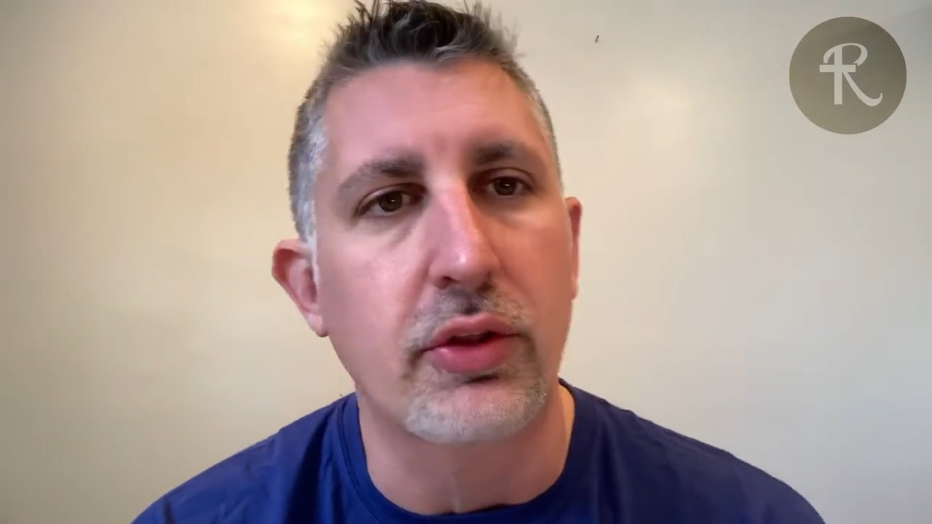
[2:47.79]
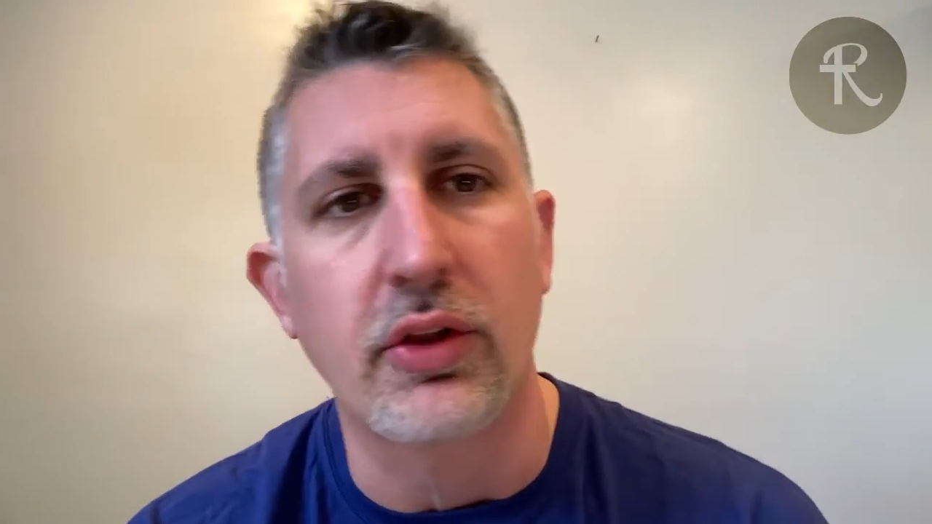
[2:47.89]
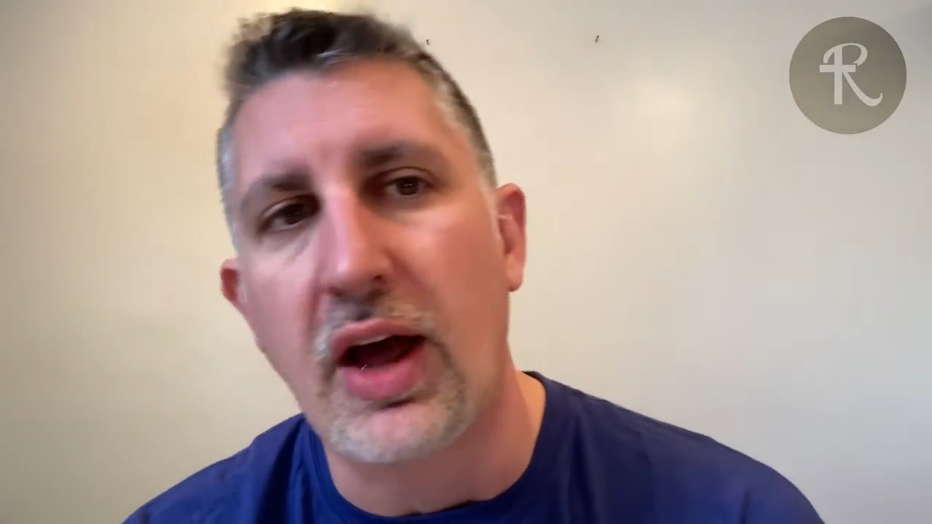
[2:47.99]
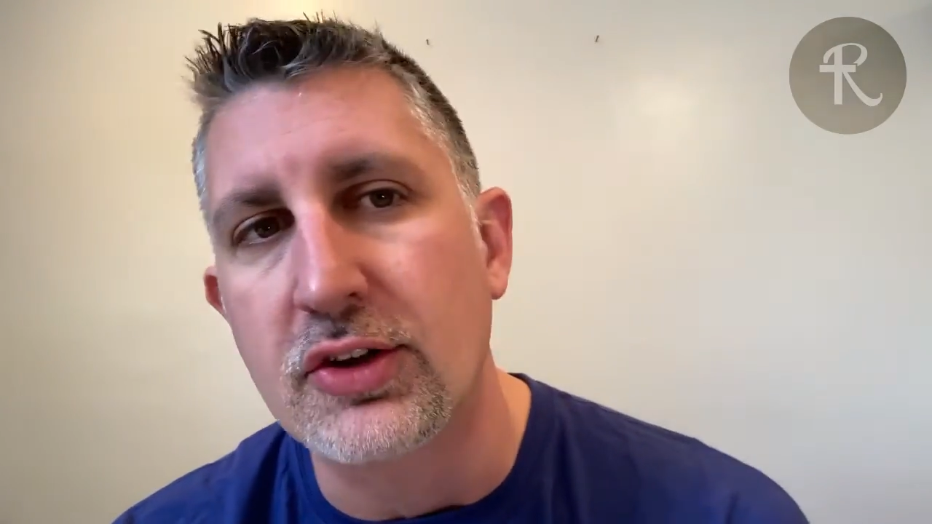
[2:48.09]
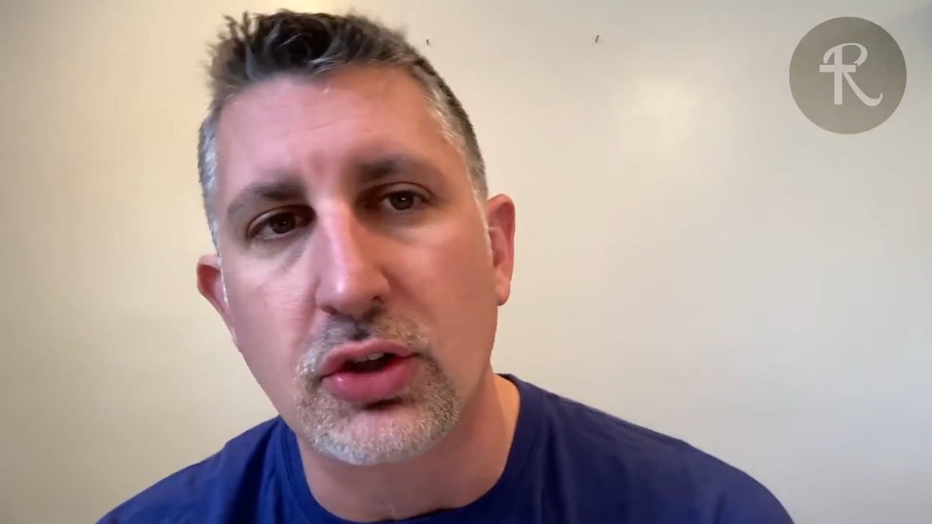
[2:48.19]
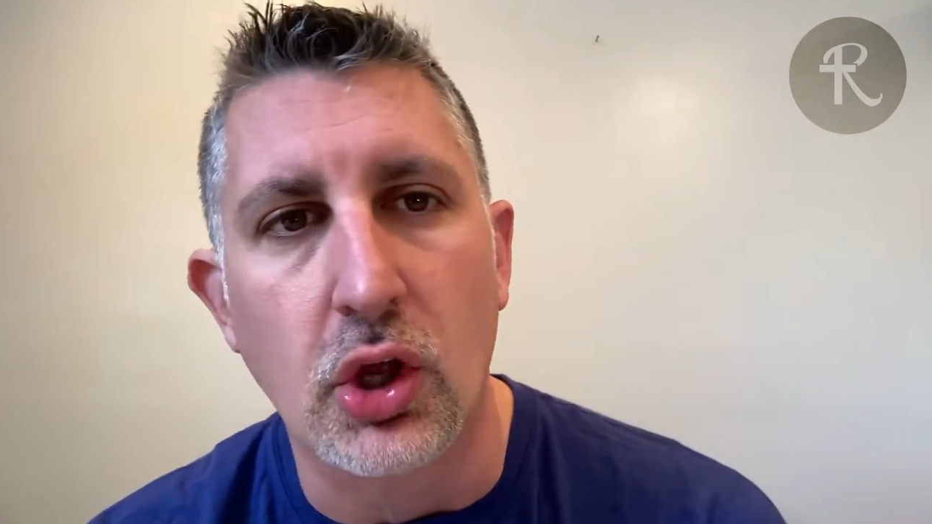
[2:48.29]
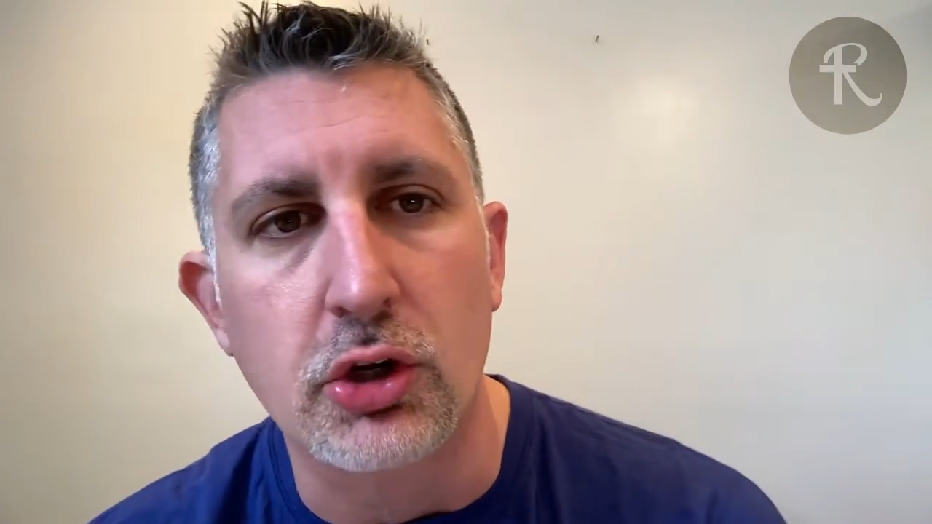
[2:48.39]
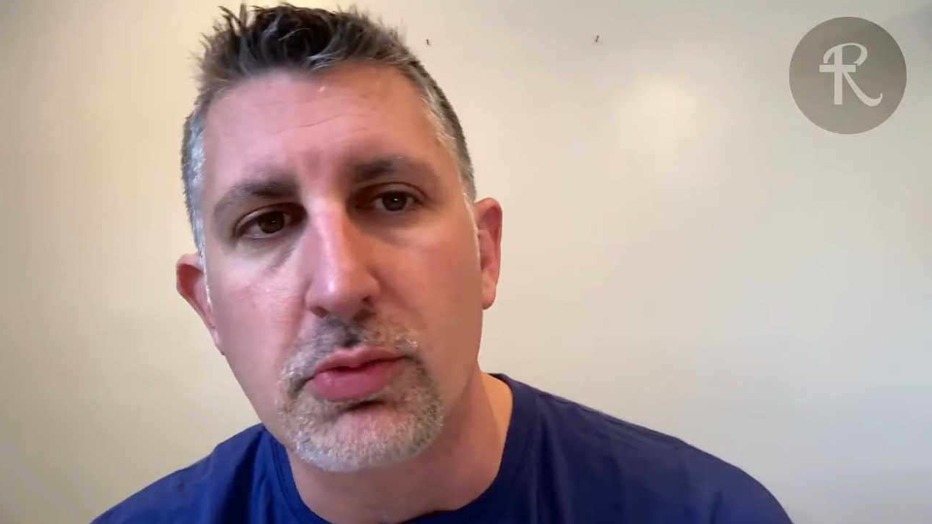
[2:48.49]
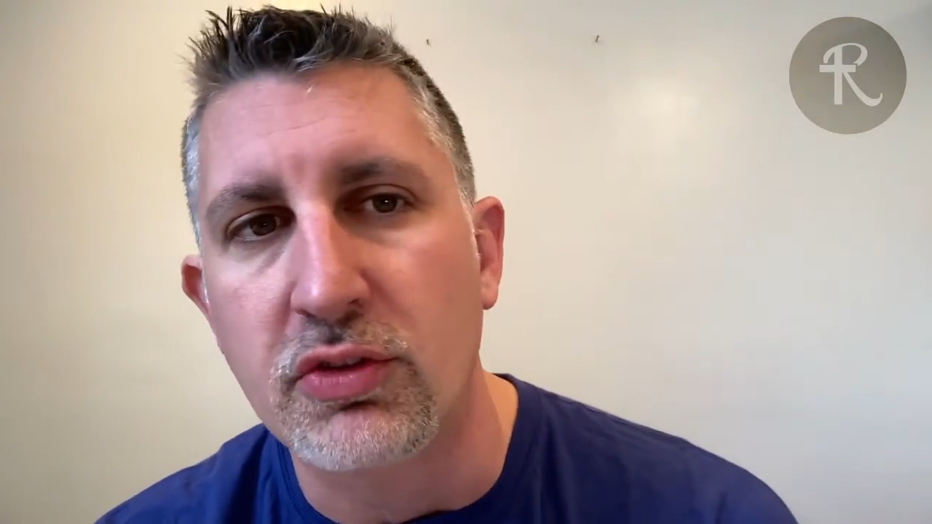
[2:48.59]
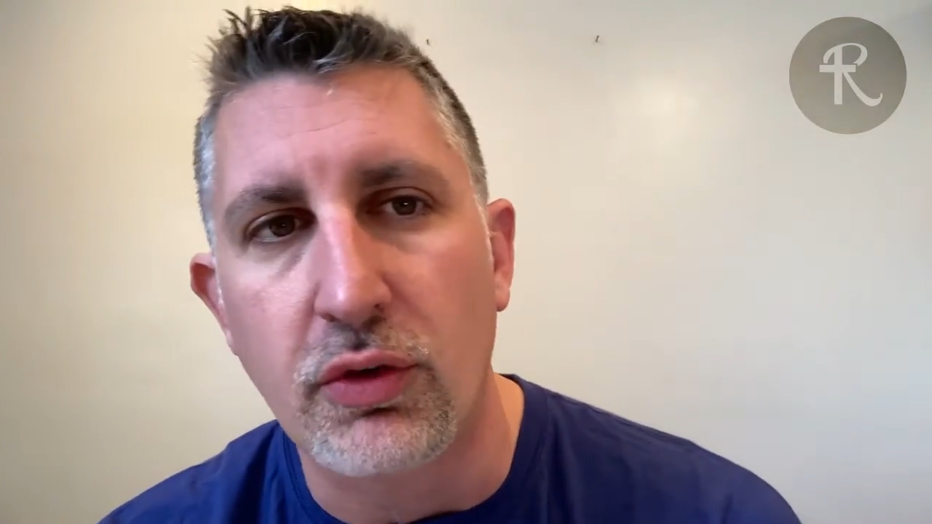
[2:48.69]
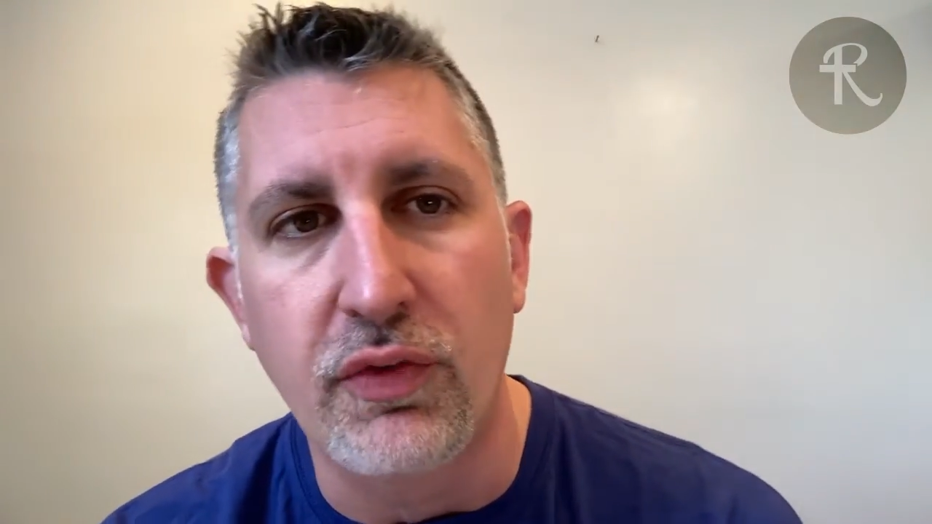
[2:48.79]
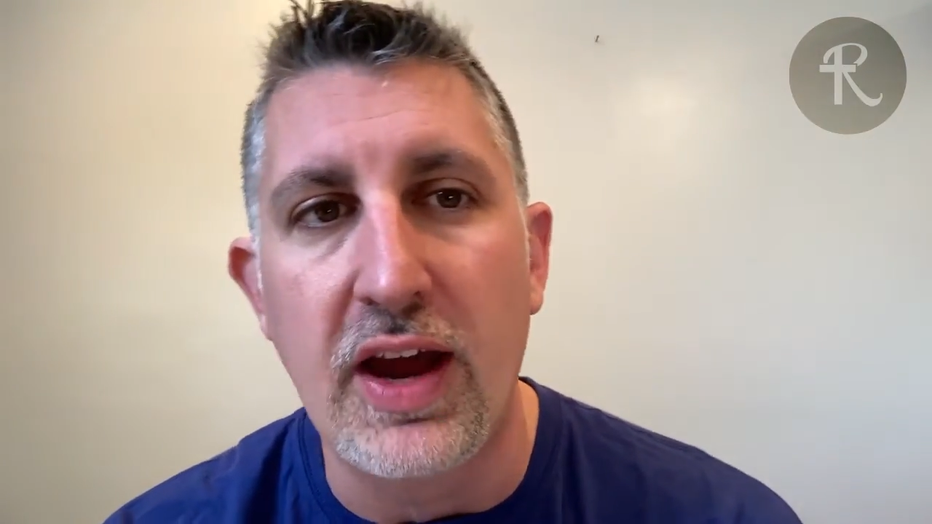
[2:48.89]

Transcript: What are the logical arguments for